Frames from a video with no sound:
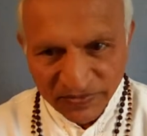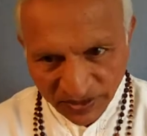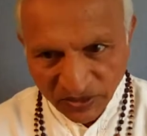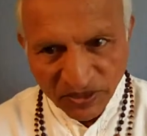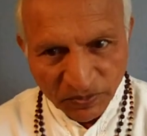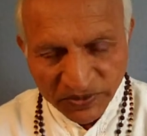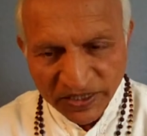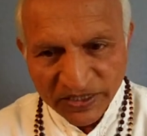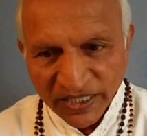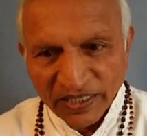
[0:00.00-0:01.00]

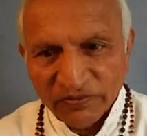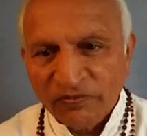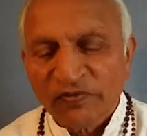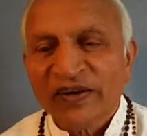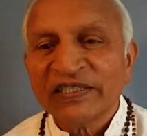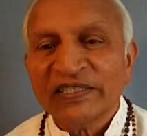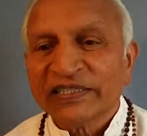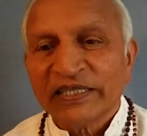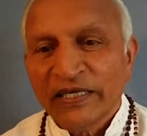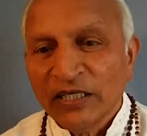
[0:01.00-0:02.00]
scriptures say world
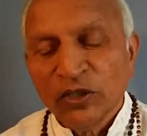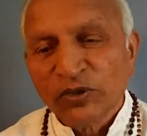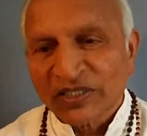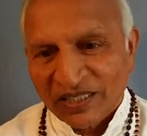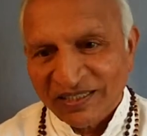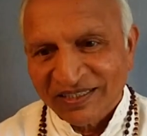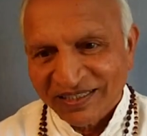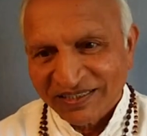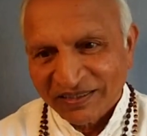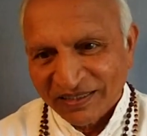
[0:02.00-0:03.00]
is illusion.
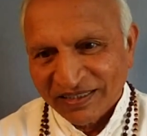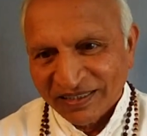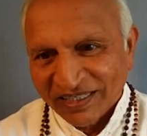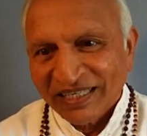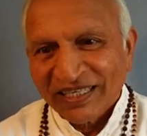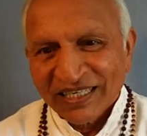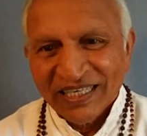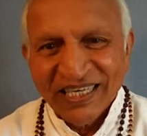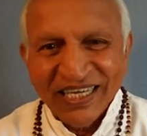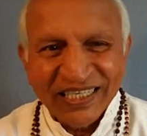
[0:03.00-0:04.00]

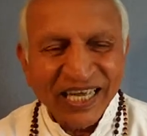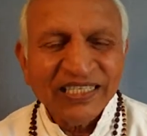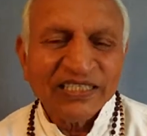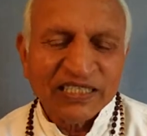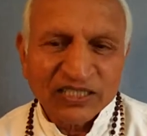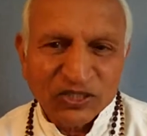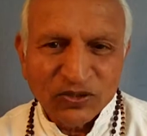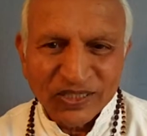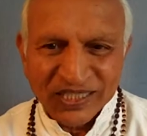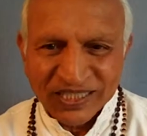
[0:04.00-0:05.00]
And I
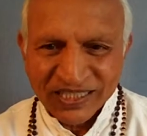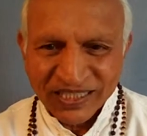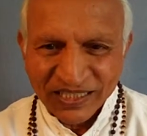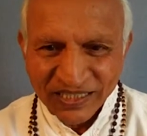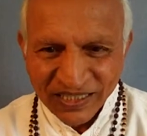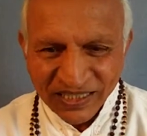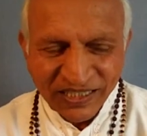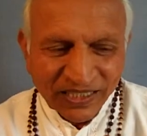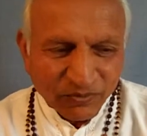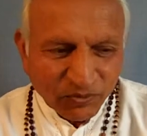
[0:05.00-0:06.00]
understood it,
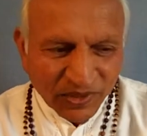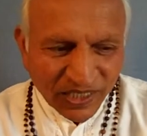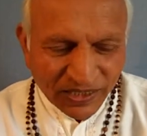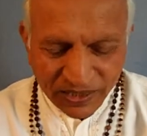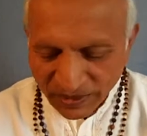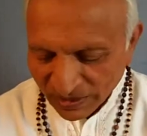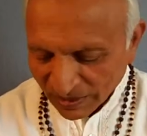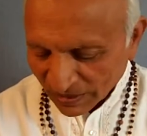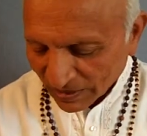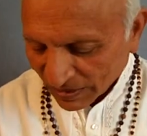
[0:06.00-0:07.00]
but
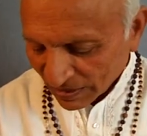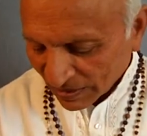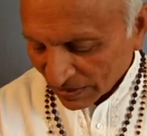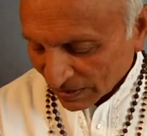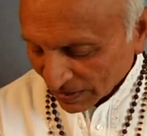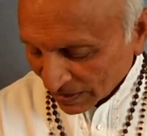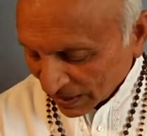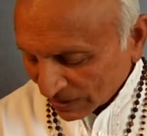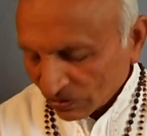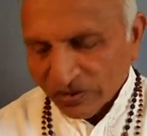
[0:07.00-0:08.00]

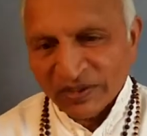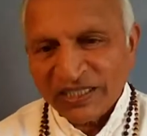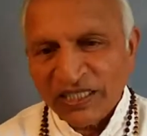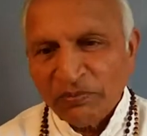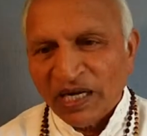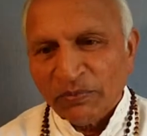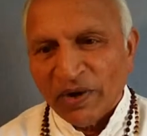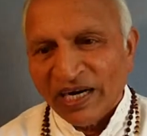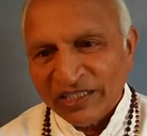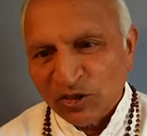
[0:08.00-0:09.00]
I could not see my
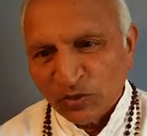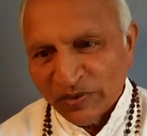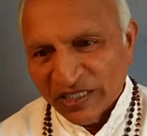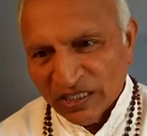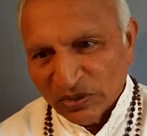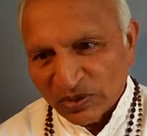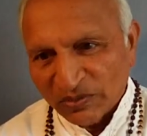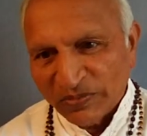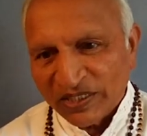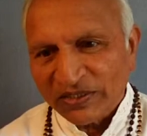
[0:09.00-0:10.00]
body to be
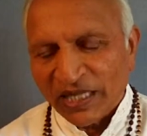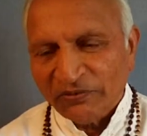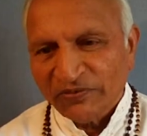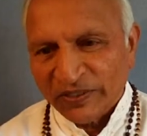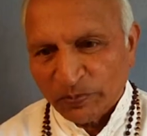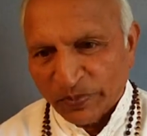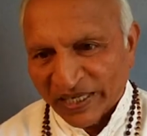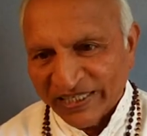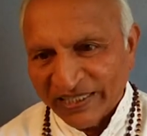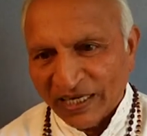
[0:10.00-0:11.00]
illusion because I feel
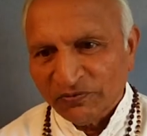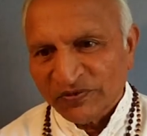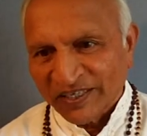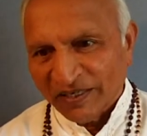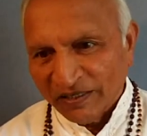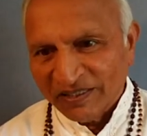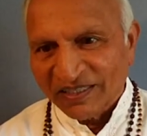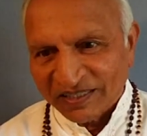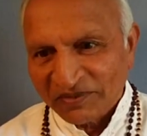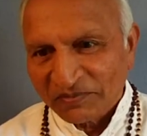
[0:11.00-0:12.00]
pain, I feel
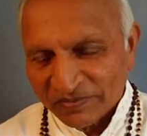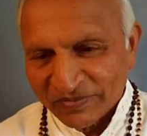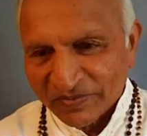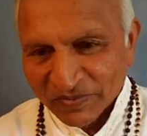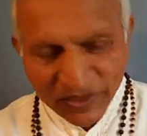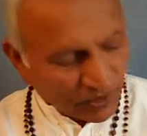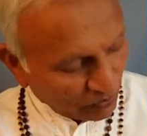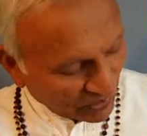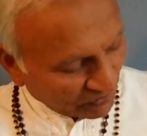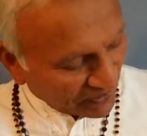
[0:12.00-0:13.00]
hunger.
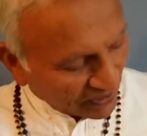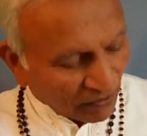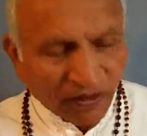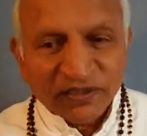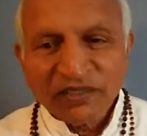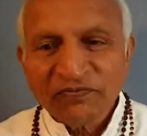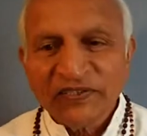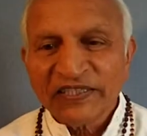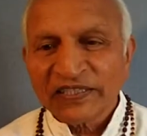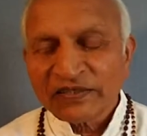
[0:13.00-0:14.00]
But when quantum
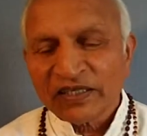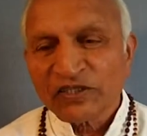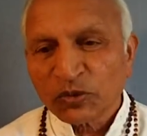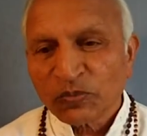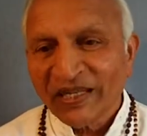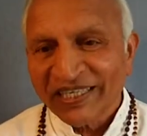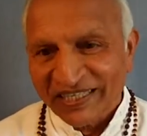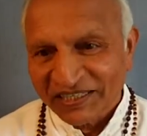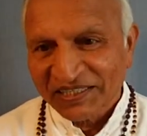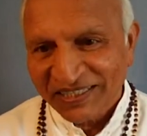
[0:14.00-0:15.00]
physics
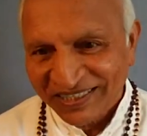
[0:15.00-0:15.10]
explained,